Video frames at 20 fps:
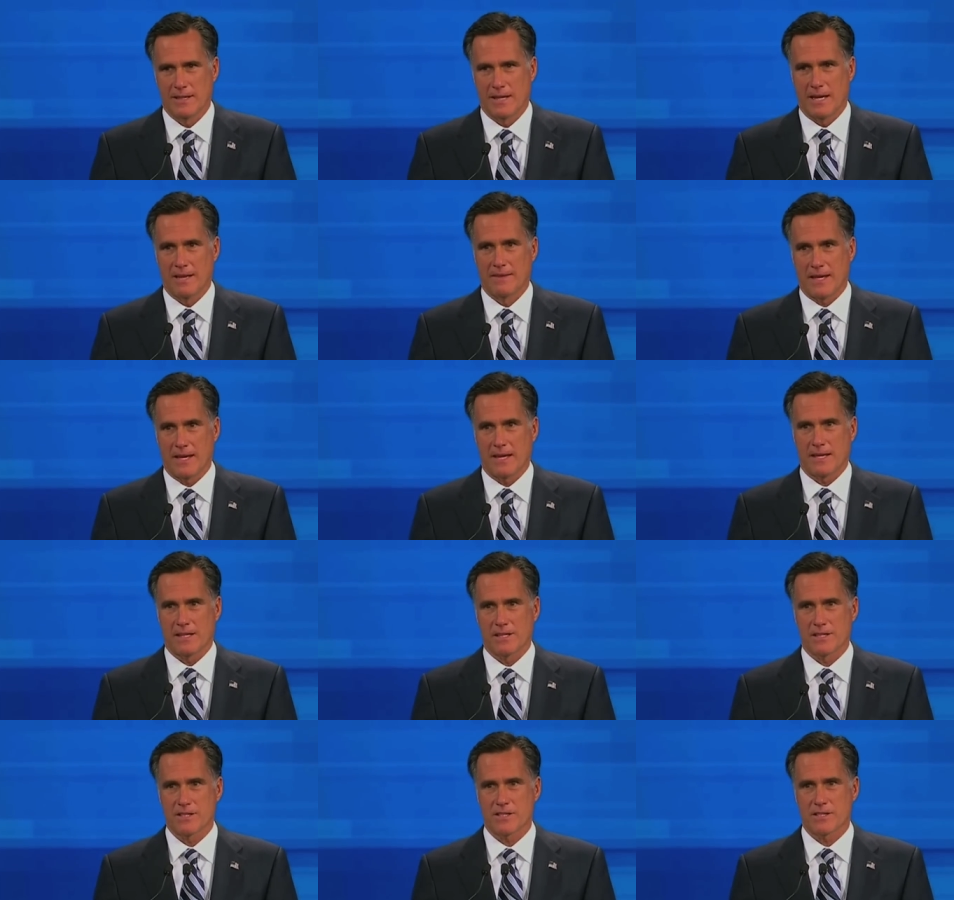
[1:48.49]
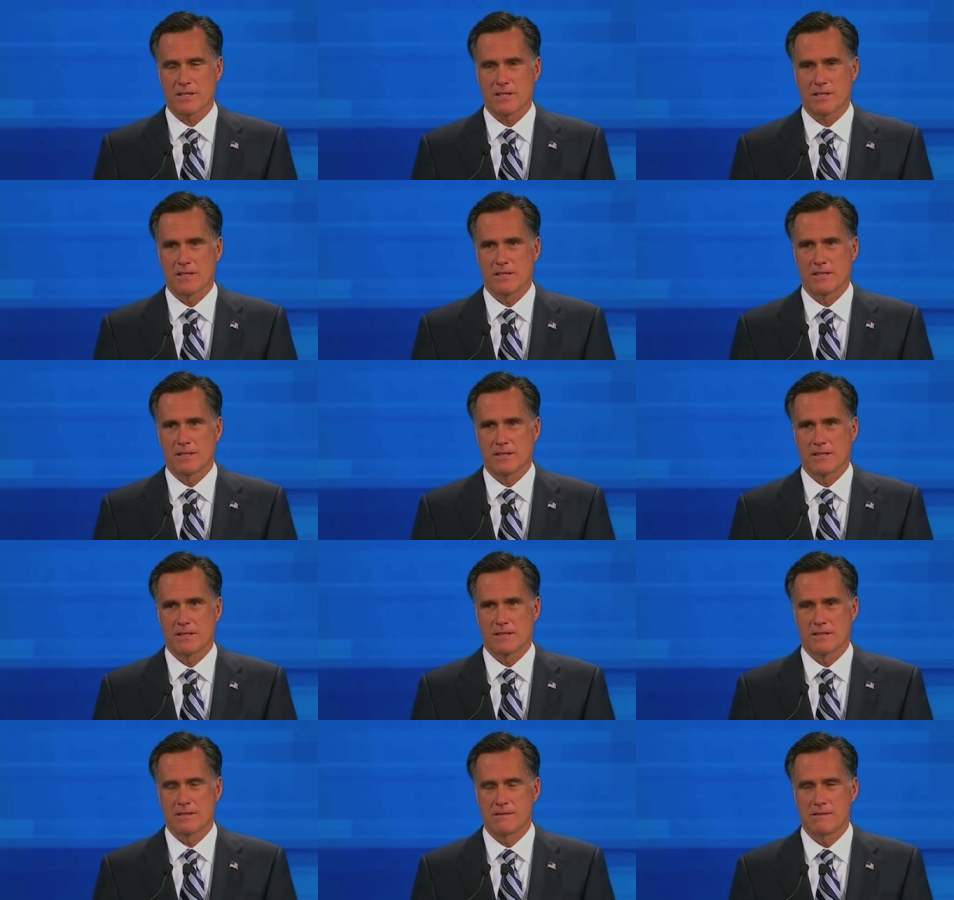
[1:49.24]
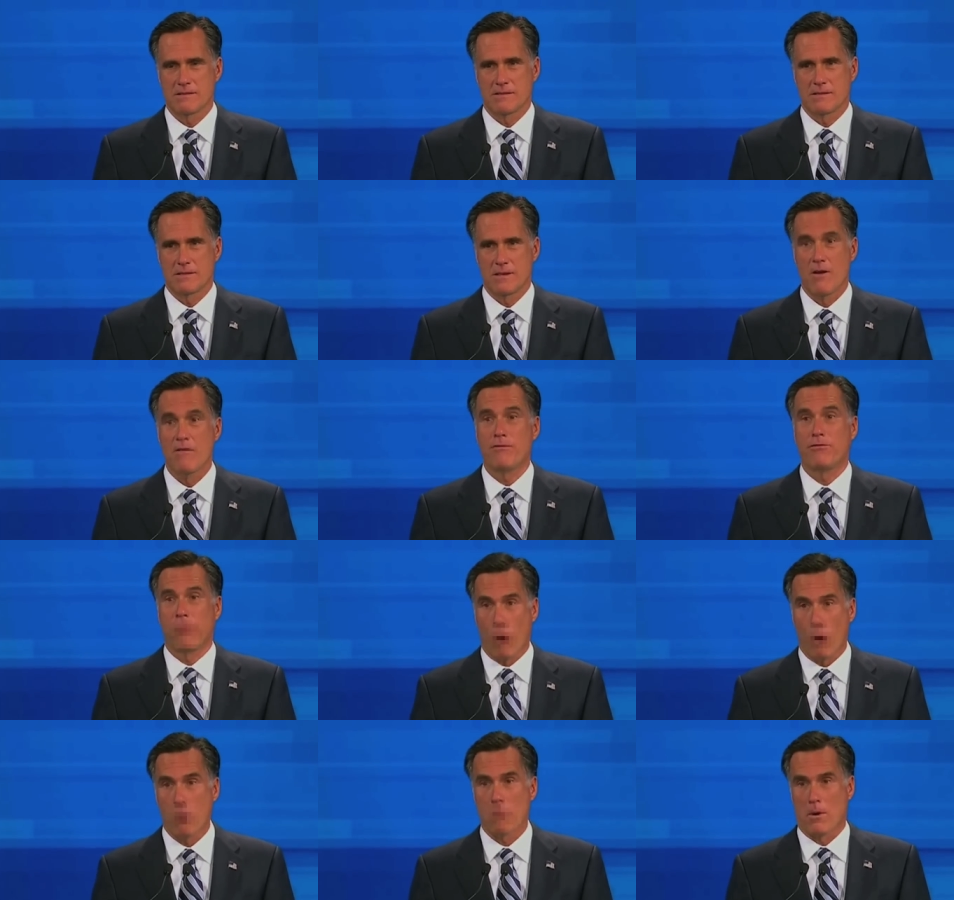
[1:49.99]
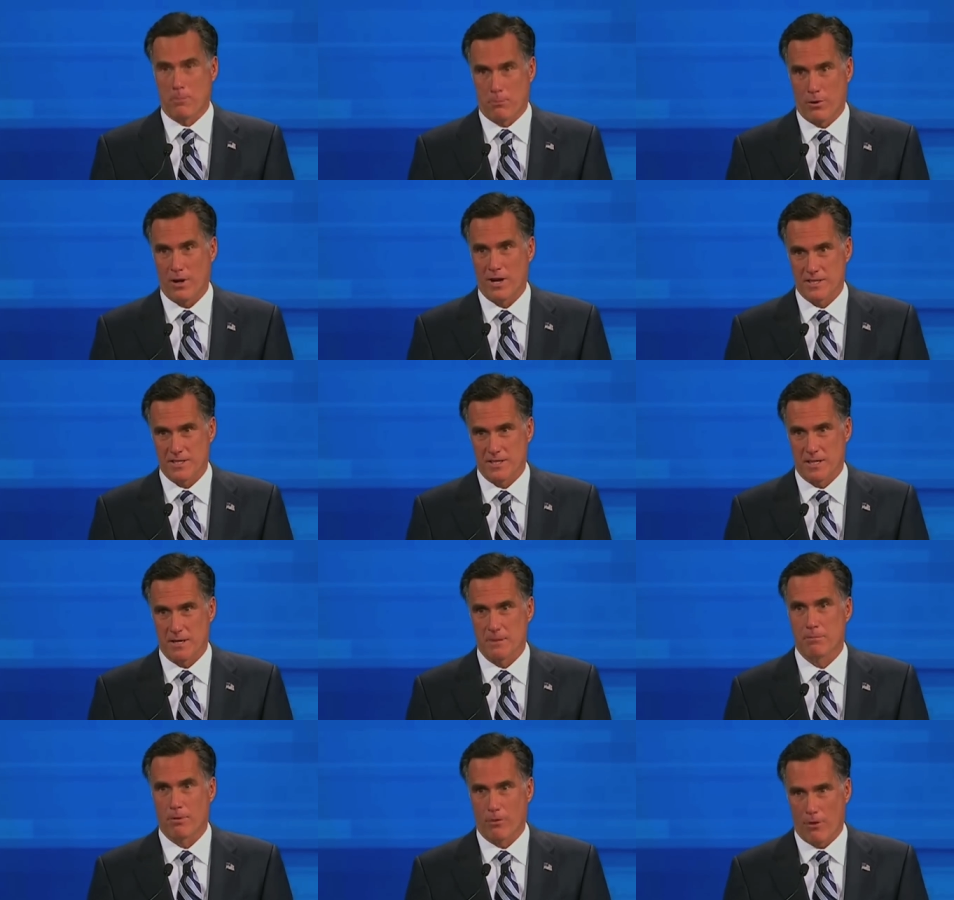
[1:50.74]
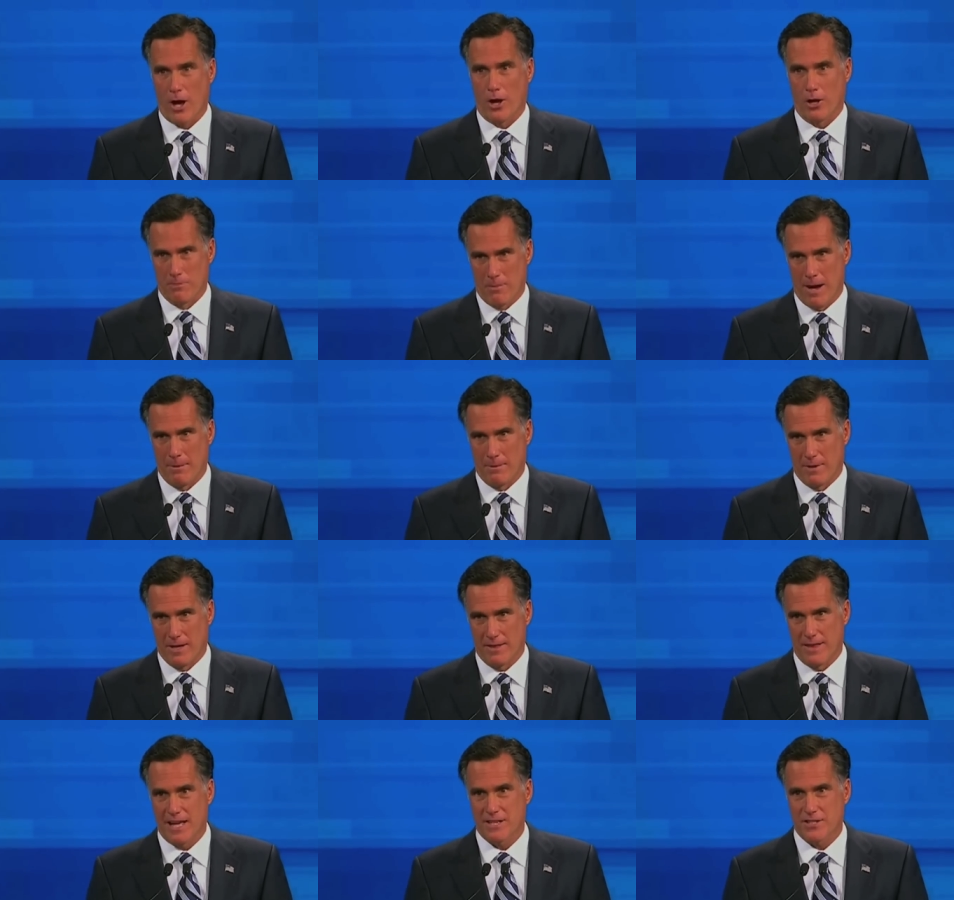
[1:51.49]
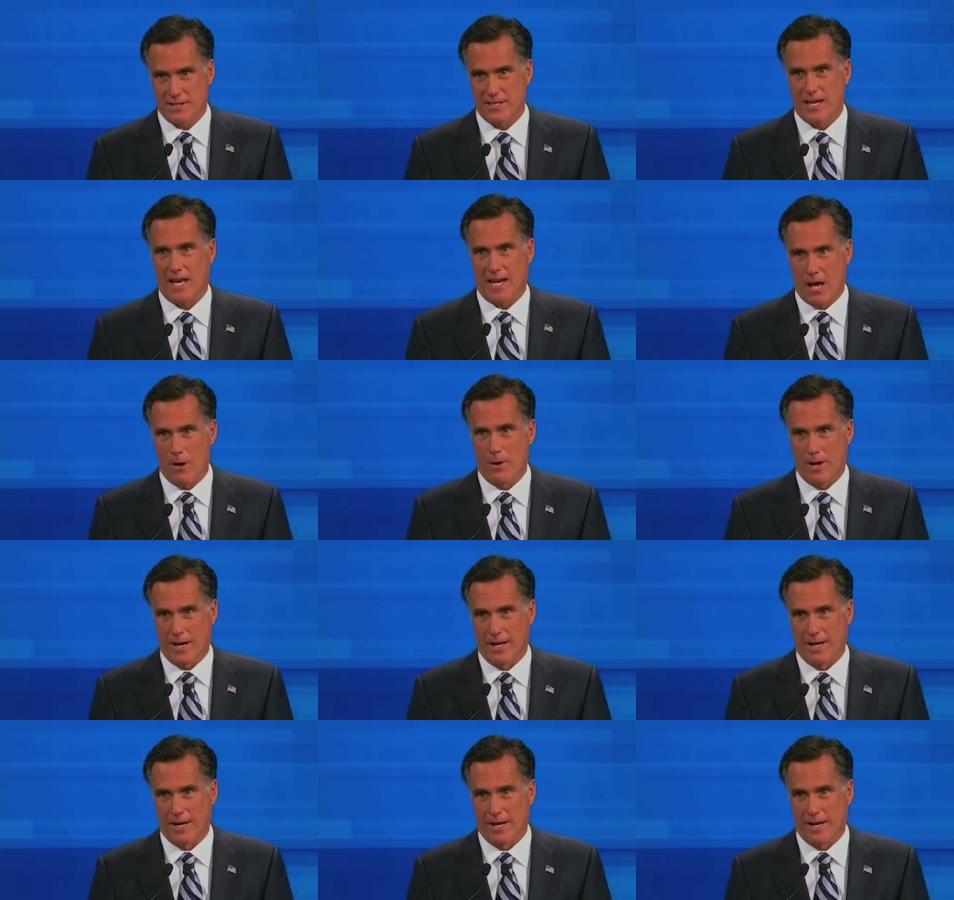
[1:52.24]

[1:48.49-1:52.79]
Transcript: And then he said, prison. I'm a party rapper, that's how I